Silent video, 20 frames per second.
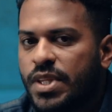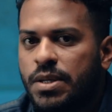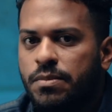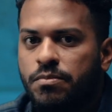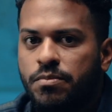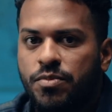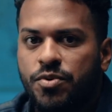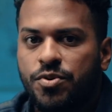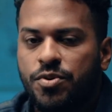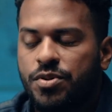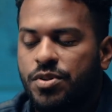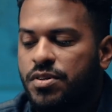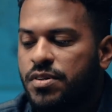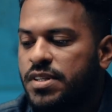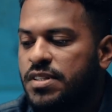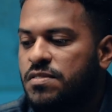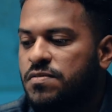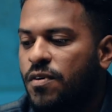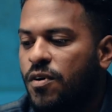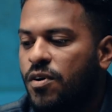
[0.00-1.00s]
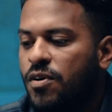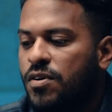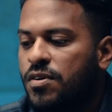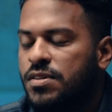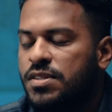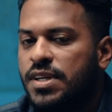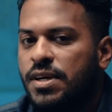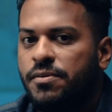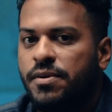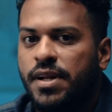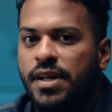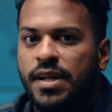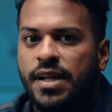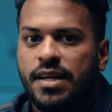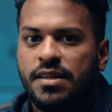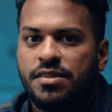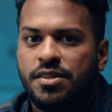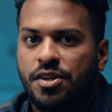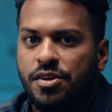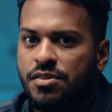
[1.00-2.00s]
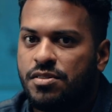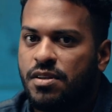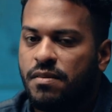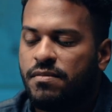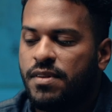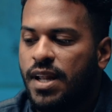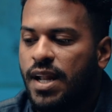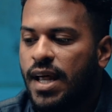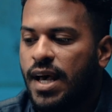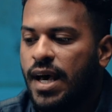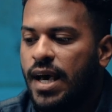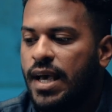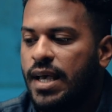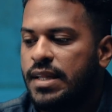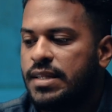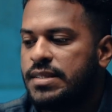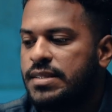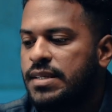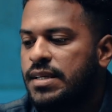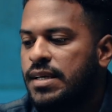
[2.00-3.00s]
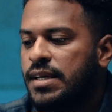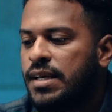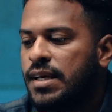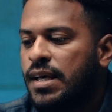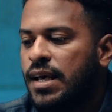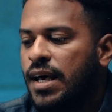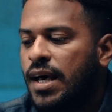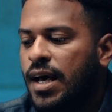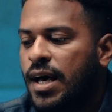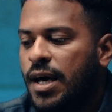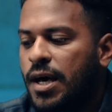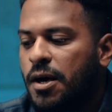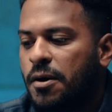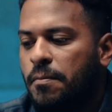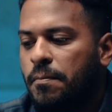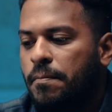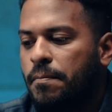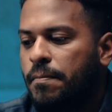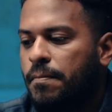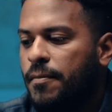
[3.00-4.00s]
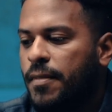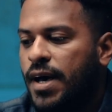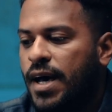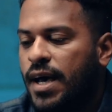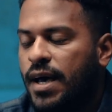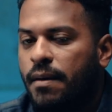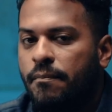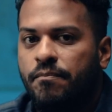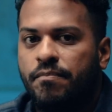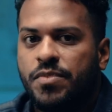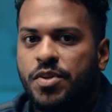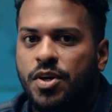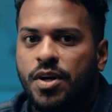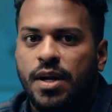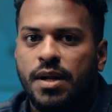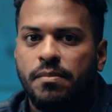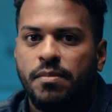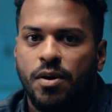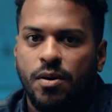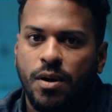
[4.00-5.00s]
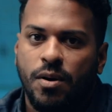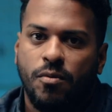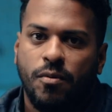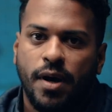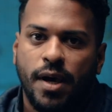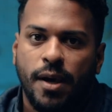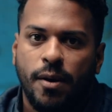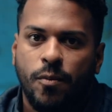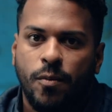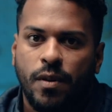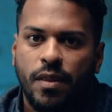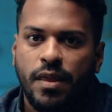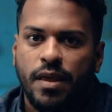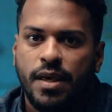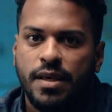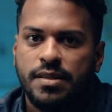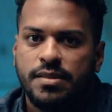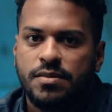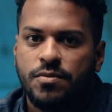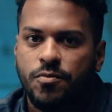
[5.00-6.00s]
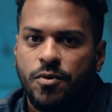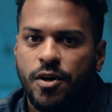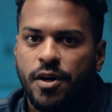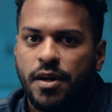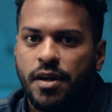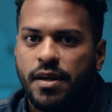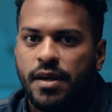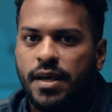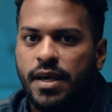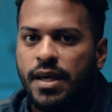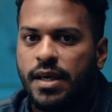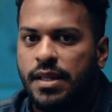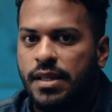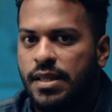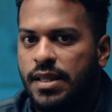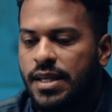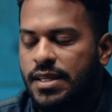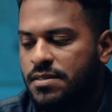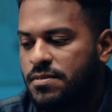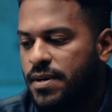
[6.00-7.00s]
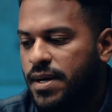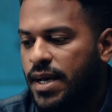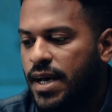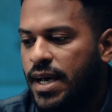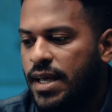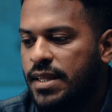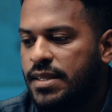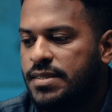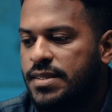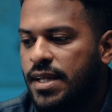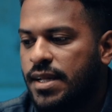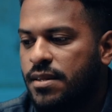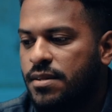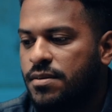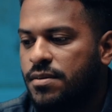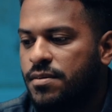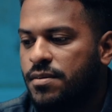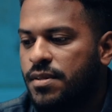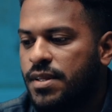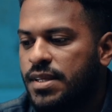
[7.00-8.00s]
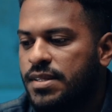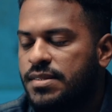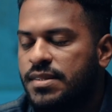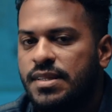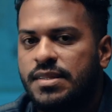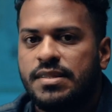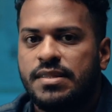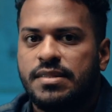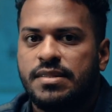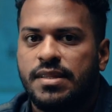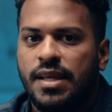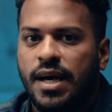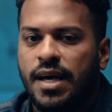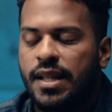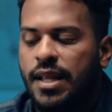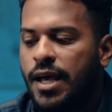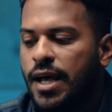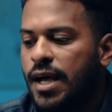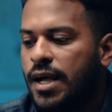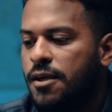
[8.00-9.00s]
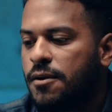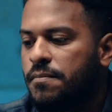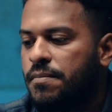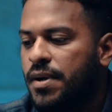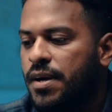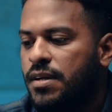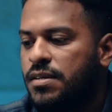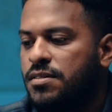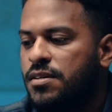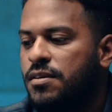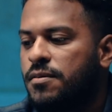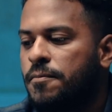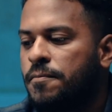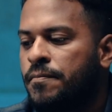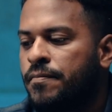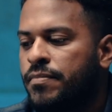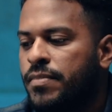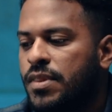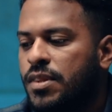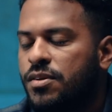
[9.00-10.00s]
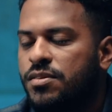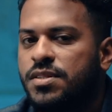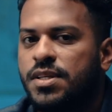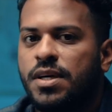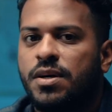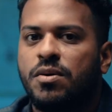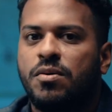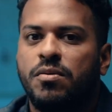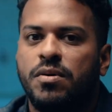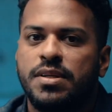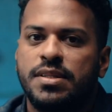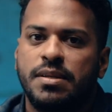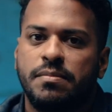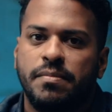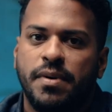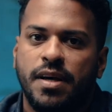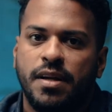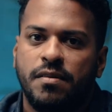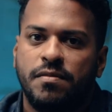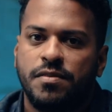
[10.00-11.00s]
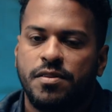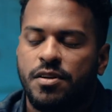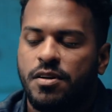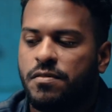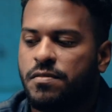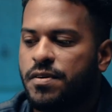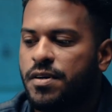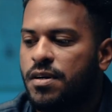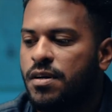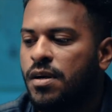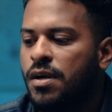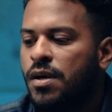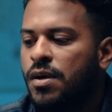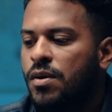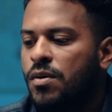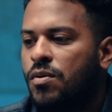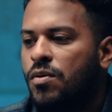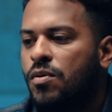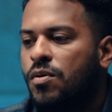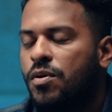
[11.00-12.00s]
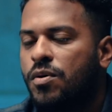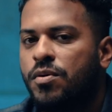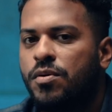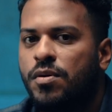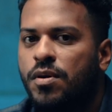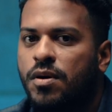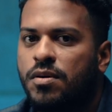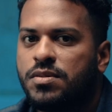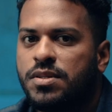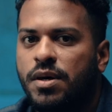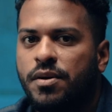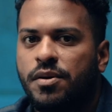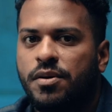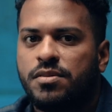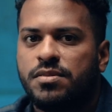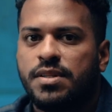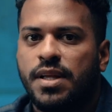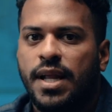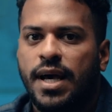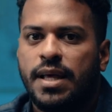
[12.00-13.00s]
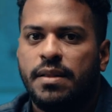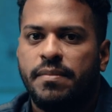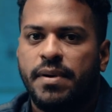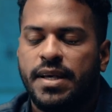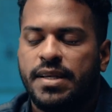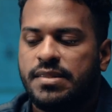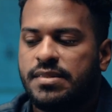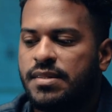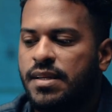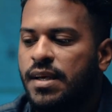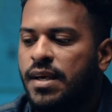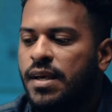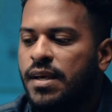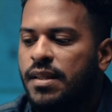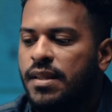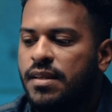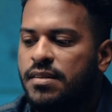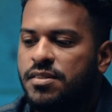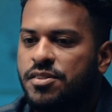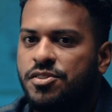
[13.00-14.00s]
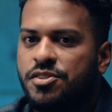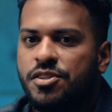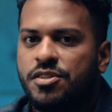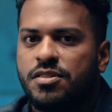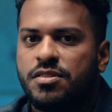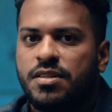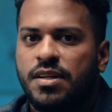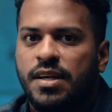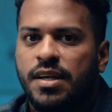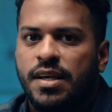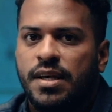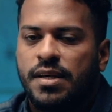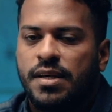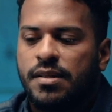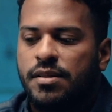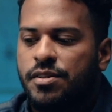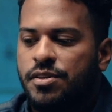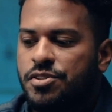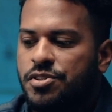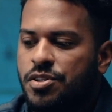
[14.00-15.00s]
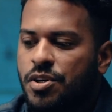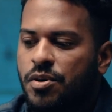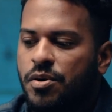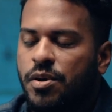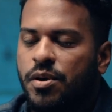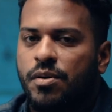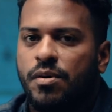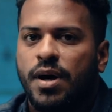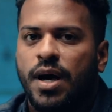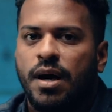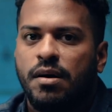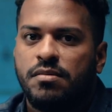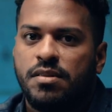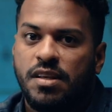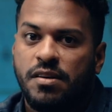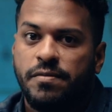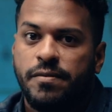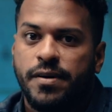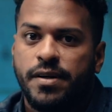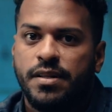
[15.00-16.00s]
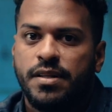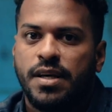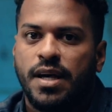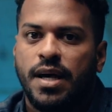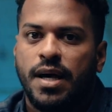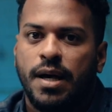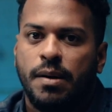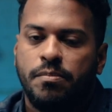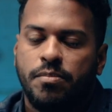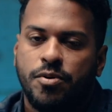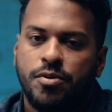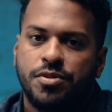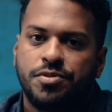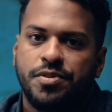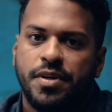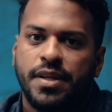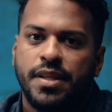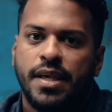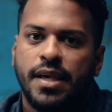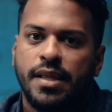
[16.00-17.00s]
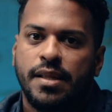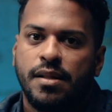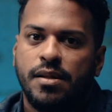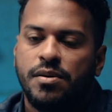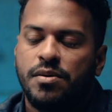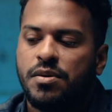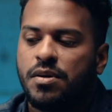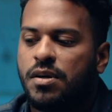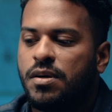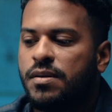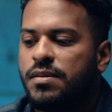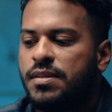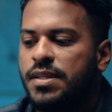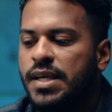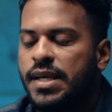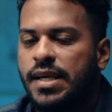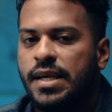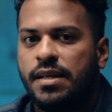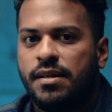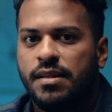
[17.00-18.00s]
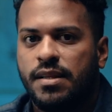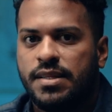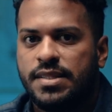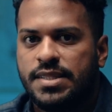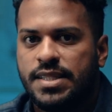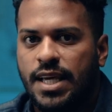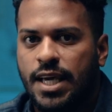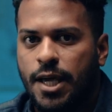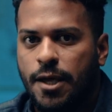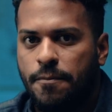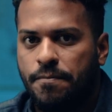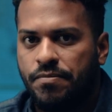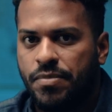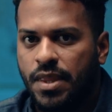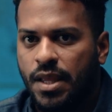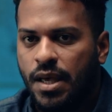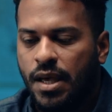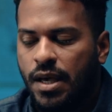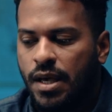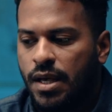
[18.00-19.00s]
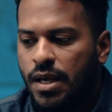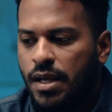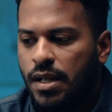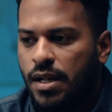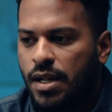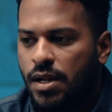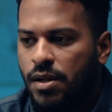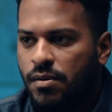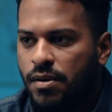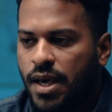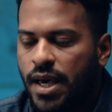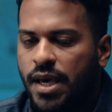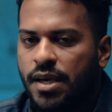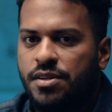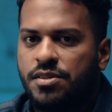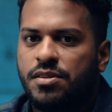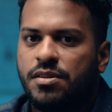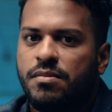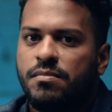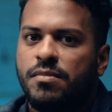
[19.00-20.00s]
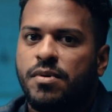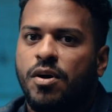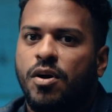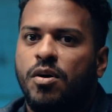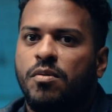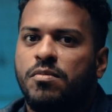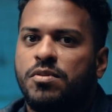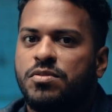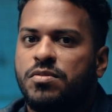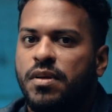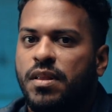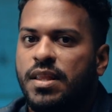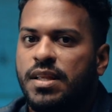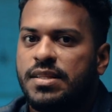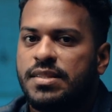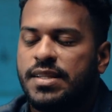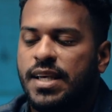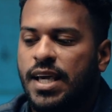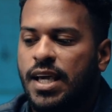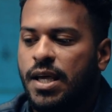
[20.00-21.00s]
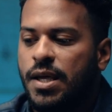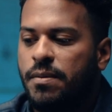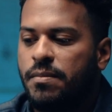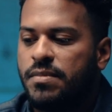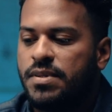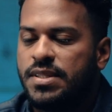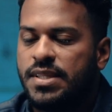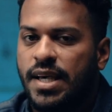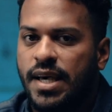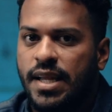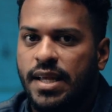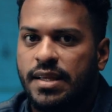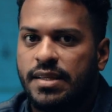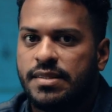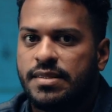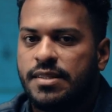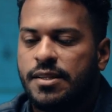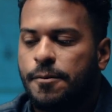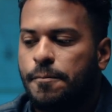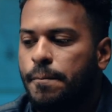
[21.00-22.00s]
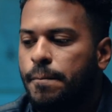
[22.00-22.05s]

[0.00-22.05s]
mood to his photos, a really nice use of the light. I am totally blown away with his work, and that's why I decided to do this. This is not a comparison to see who is a better photographer or who knows how to use the light best. This is just to show you how different a portrait can look taken in the same location, almost with the same settings